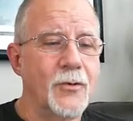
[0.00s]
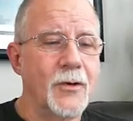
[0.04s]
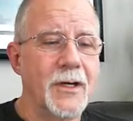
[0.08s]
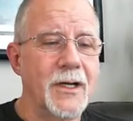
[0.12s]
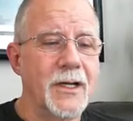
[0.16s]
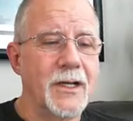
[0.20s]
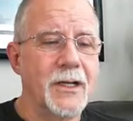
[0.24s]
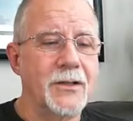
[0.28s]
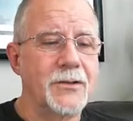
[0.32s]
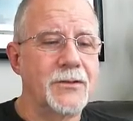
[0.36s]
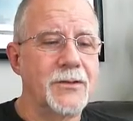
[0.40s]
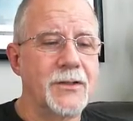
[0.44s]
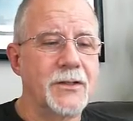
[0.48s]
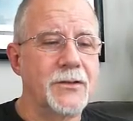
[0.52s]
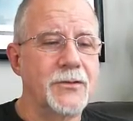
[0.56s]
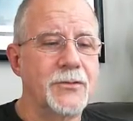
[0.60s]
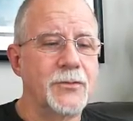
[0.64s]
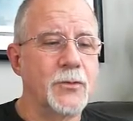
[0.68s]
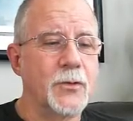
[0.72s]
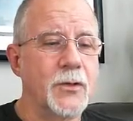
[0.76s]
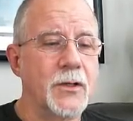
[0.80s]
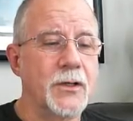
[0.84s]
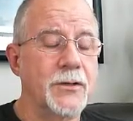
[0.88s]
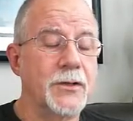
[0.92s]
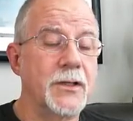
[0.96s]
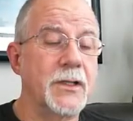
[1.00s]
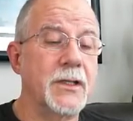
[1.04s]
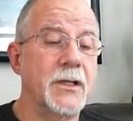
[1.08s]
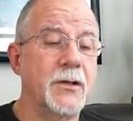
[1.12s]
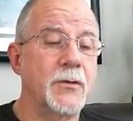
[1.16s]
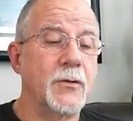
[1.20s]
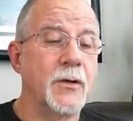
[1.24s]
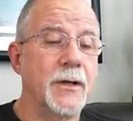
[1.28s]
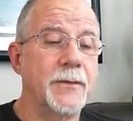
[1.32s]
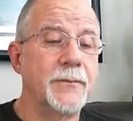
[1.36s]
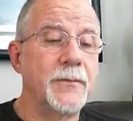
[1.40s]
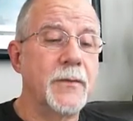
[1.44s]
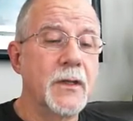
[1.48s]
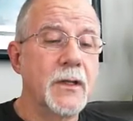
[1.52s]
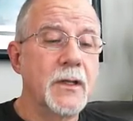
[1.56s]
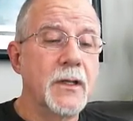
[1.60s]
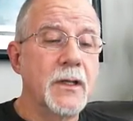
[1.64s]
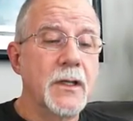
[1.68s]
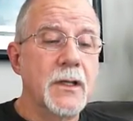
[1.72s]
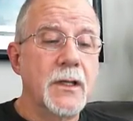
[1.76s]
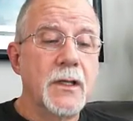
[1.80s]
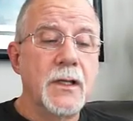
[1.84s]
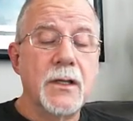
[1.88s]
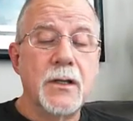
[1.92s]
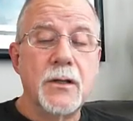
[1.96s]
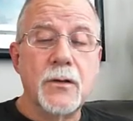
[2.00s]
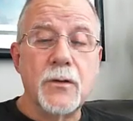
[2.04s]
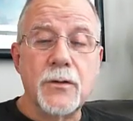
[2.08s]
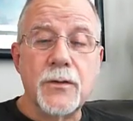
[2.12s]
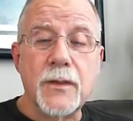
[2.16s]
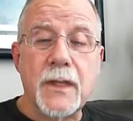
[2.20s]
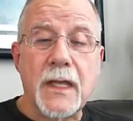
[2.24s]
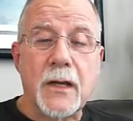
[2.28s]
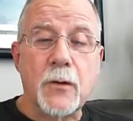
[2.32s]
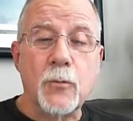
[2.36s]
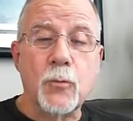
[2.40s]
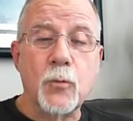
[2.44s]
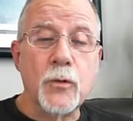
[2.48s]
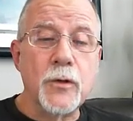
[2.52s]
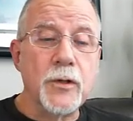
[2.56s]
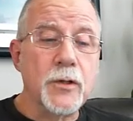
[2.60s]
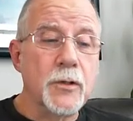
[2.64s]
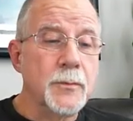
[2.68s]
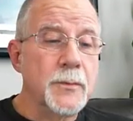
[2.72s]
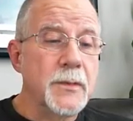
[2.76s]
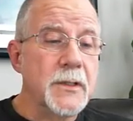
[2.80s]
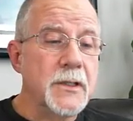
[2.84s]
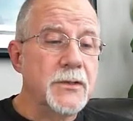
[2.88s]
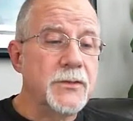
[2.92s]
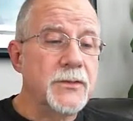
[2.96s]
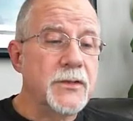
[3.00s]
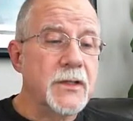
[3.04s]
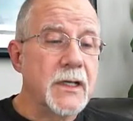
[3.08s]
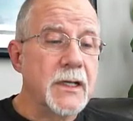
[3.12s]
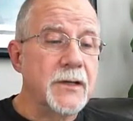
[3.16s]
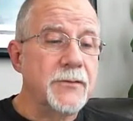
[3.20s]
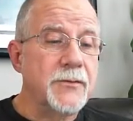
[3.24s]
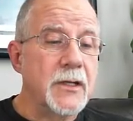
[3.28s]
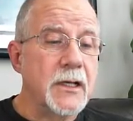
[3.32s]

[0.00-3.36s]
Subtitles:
know why it says for. Anyway, that will be